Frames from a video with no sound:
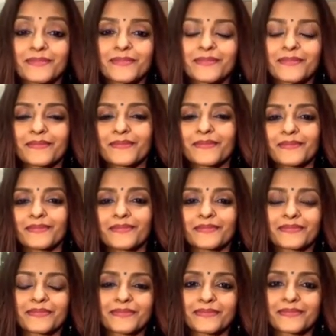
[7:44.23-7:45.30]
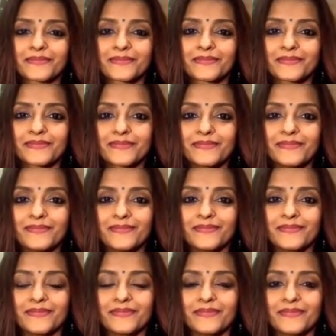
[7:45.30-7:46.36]

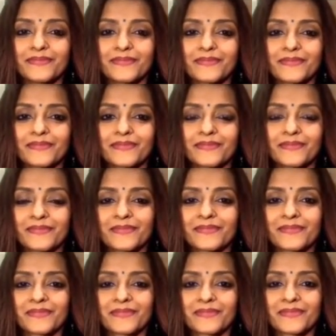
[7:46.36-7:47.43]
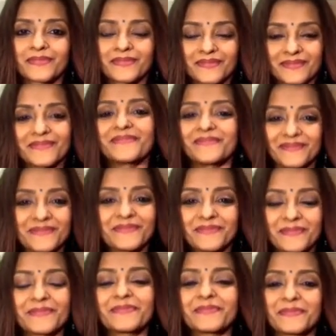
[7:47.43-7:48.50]

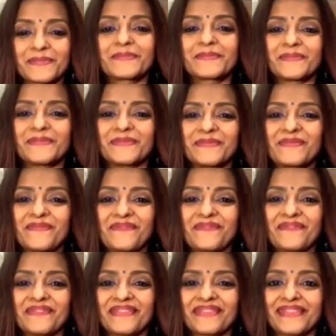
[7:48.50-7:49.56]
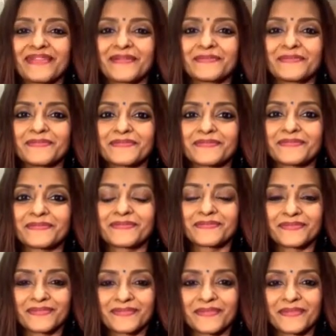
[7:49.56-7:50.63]
The person shown says nothing.